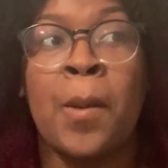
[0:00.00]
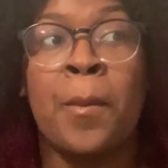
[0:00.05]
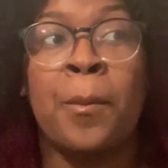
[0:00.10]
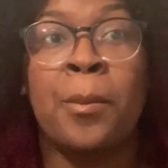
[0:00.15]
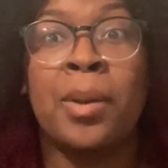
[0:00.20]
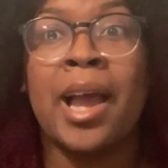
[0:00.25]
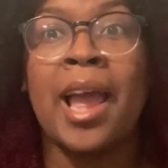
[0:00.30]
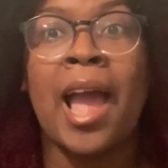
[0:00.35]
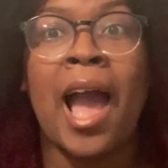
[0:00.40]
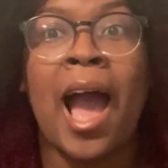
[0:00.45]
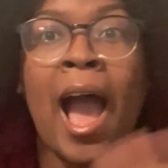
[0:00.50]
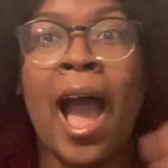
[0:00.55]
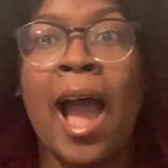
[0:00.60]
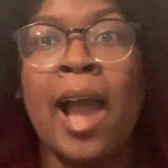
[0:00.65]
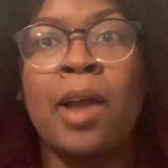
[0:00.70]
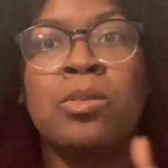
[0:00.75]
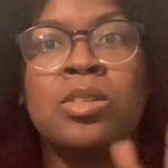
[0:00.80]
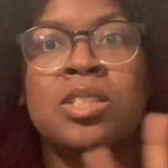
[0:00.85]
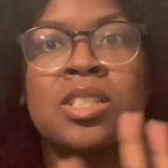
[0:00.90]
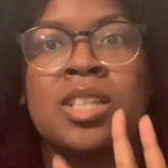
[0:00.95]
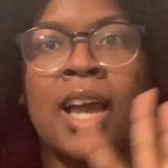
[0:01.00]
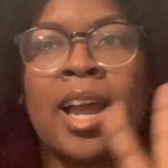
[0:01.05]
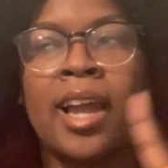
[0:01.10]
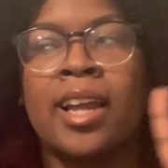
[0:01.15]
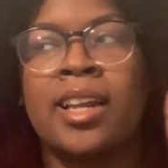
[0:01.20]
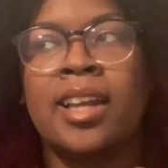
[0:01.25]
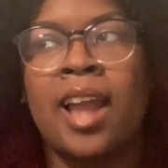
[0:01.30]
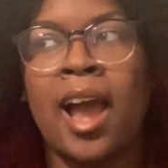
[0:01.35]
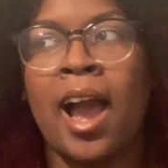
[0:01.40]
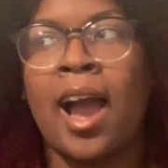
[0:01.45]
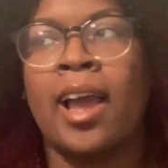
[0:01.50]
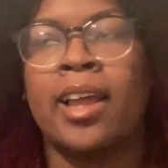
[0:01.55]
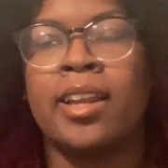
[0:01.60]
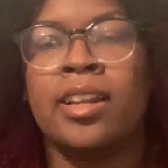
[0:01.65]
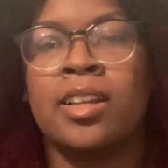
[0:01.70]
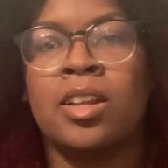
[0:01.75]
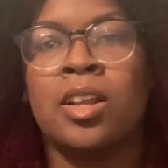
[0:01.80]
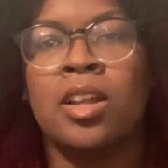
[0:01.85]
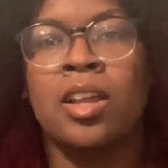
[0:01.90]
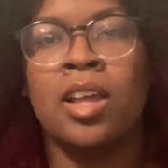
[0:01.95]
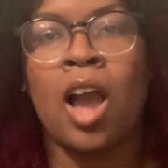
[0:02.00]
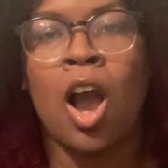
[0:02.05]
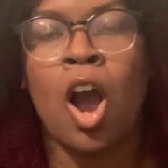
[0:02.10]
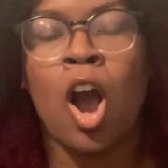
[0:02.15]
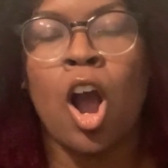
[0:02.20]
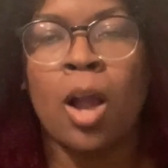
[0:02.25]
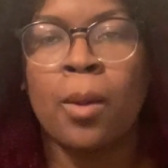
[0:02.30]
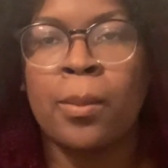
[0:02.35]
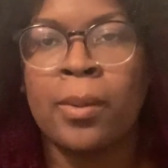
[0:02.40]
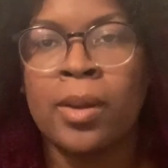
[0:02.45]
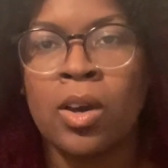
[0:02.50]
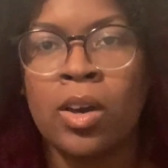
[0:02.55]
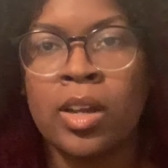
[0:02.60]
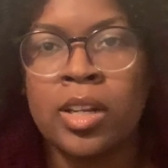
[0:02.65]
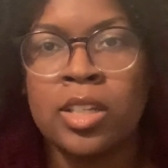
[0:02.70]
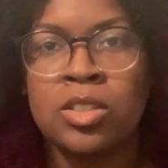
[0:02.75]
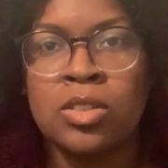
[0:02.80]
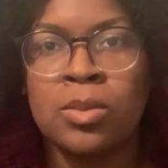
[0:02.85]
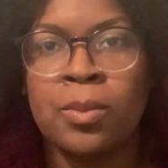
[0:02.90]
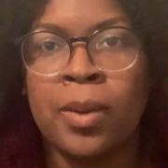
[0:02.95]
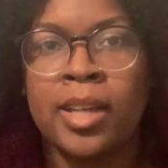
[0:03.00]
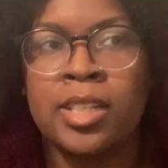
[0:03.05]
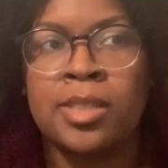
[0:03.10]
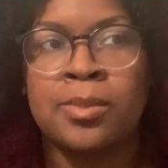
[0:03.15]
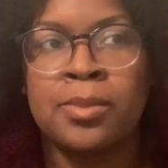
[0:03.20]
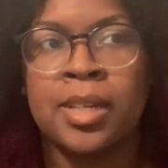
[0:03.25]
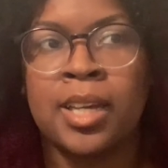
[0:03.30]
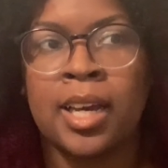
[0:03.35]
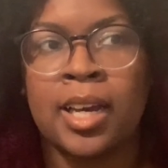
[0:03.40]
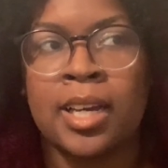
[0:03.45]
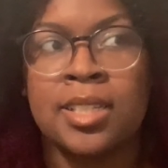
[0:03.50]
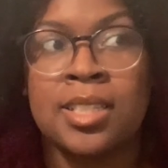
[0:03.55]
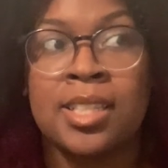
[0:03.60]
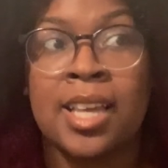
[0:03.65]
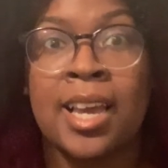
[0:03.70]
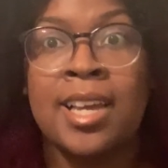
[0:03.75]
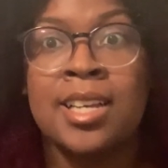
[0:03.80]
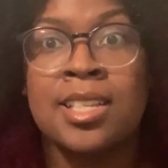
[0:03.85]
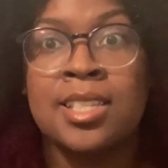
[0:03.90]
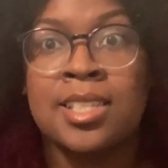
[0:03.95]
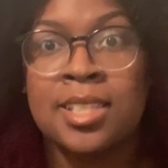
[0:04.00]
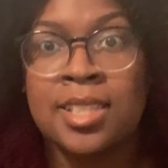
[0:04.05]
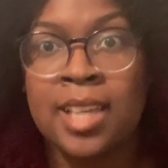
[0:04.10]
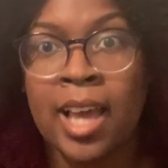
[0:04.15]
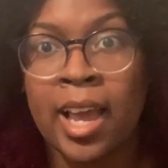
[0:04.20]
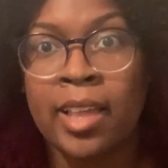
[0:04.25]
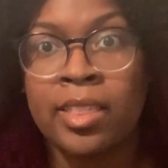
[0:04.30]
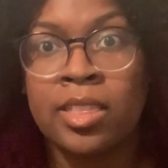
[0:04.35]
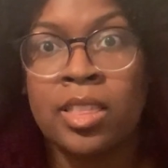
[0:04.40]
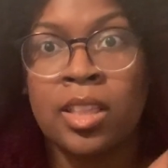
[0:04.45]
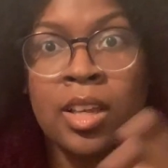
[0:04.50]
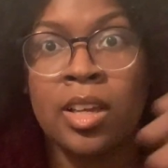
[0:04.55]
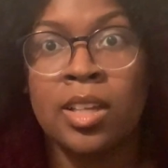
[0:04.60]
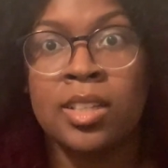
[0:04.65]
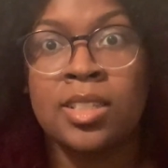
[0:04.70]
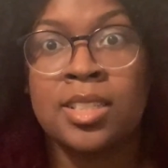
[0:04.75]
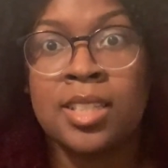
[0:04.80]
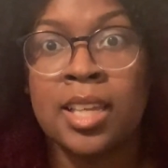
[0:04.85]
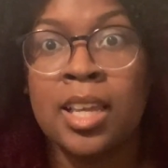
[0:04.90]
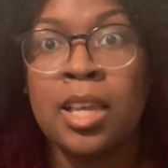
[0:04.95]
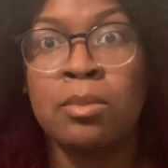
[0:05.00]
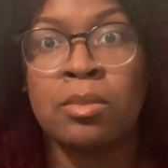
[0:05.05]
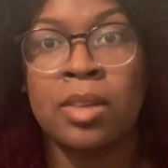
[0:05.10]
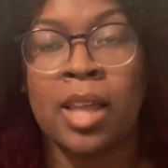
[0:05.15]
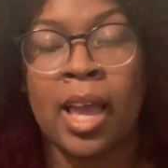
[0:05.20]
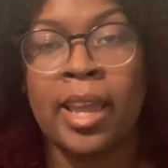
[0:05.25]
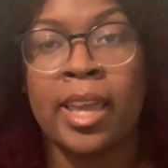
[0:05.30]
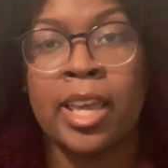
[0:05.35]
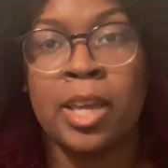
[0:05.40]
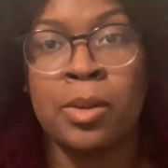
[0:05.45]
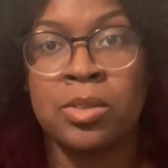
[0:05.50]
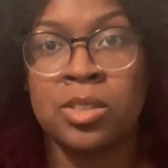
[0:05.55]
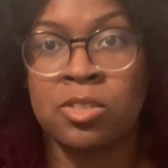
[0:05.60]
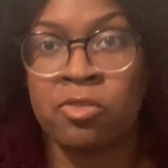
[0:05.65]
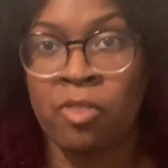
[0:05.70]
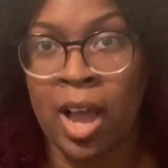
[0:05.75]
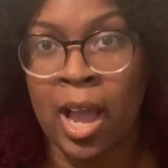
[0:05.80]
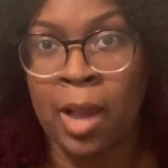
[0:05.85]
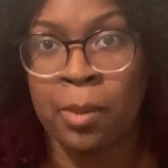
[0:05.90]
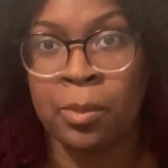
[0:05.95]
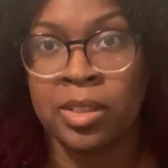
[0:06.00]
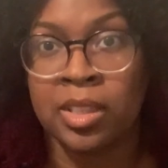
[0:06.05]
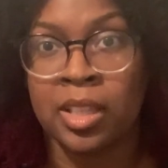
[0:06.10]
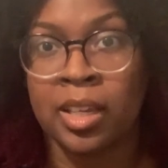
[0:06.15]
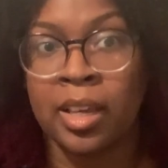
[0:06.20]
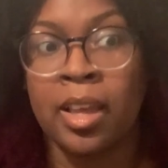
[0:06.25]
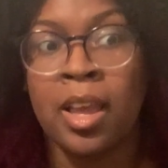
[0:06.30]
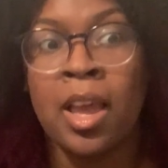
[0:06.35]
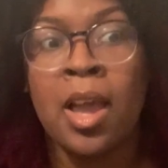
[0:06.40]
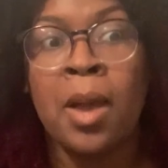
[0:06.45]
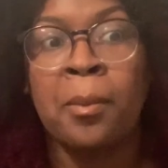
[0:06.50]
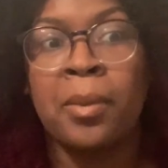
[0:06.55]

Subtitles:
but I was like not harping on it too much because Seth seemed like he was fine with it.